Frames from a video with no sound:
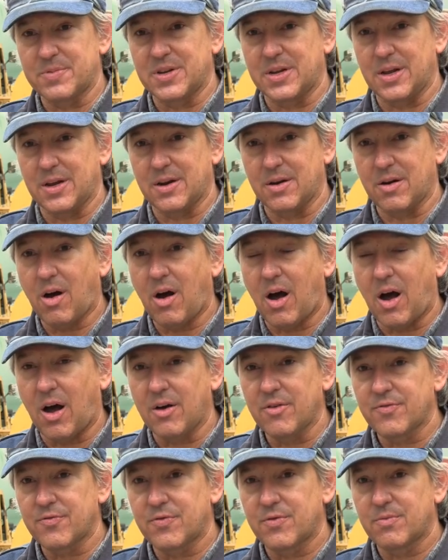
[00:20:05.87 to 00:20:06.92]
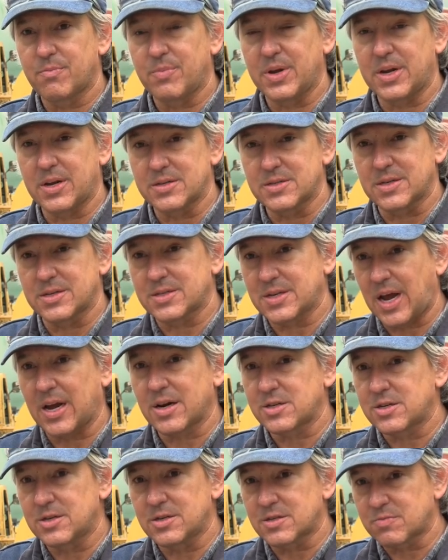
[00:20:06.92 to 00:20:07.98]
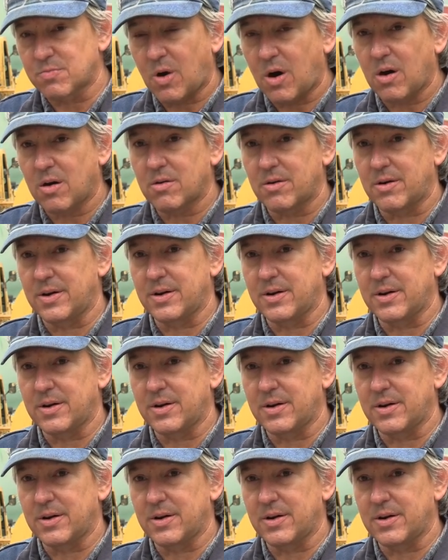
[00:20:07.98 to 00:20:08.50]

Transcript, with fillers: to get it off, because it's actually smaller